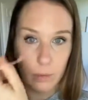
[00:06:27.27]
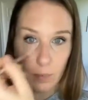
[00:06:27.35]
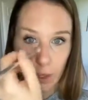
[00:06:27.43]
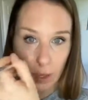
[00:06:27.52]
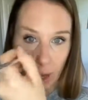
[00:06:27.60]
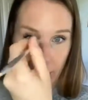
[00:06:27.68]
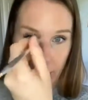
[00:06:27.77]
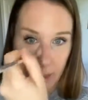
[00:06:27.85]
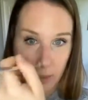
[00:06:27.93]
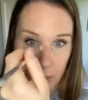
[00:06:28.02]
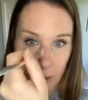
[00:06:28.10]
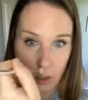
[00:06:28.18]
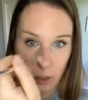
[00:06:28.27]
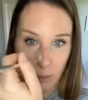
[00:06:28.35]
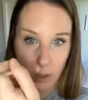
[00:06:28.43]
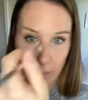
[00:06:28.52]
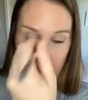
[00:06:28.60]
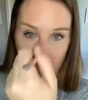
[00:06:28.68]
And I like to put a little bit of
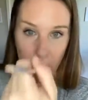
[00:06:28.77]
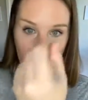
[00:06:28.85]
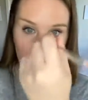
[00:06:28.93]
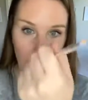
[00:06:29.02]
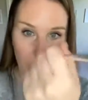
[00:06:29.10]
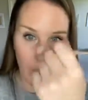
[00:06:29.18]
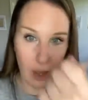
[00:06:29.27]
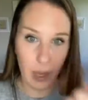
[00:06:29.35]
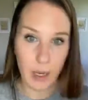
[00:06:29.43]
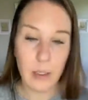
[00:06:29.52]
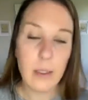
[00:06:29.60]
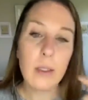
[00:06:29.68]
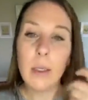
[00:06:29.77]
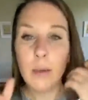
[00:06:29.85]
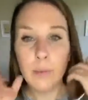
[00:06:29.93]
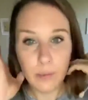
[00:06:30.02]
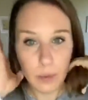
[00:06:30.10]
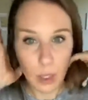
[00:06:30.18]
powder under my eyes
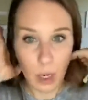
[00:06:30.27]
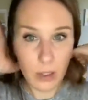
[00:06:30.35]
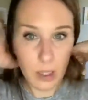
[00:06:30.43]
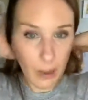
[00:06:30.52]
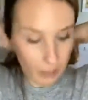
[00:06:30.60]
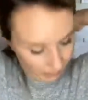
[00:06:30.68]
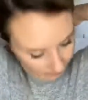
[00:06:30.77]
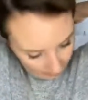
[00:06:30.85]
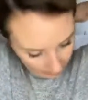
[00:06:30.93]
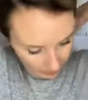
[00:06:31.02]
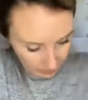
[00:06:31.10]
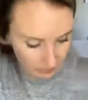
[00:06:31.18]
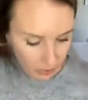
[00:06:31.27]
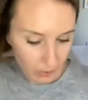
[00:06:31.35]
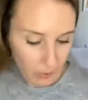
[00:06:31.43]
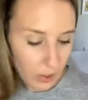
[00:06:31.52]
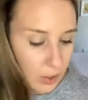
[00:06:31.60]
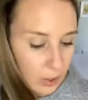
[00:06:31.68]
on top of that, just so
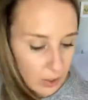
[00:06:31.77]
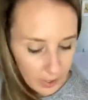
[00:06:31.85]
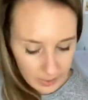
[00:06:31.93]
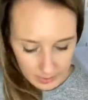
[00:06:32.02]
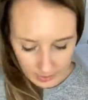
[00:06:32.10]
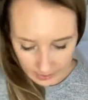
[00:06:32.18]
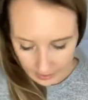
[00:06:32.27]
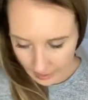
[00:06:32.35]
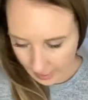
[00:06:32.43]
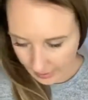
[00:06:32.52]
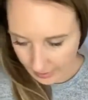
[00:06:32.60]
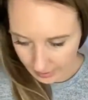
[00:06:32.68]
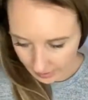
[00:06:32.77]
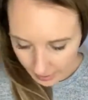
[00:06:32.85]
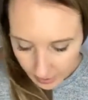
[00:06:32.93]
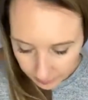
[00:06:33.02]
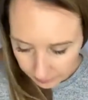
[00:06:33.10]
it sits nicely.